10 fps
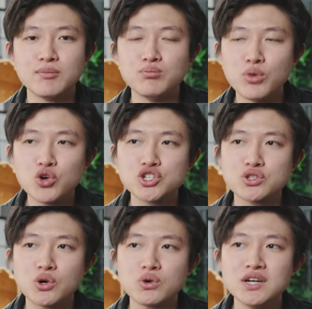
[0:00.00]
an
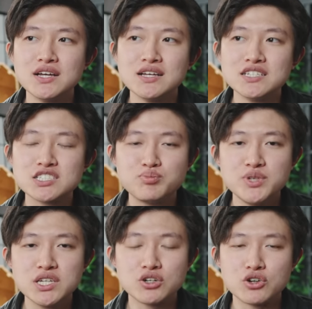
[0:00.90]
emotional
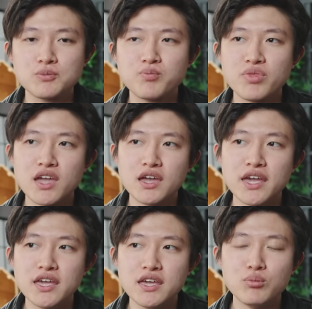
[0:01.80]
speaker,
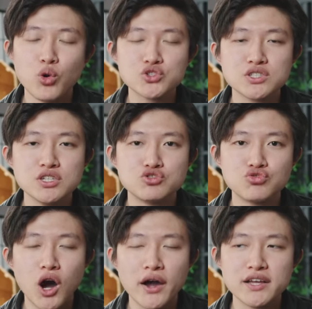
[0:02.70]
an emotionally
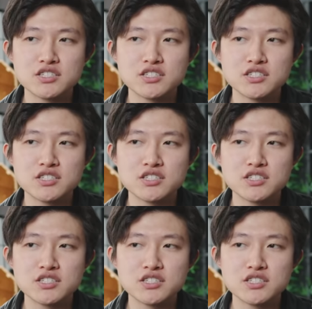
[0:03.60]
drawing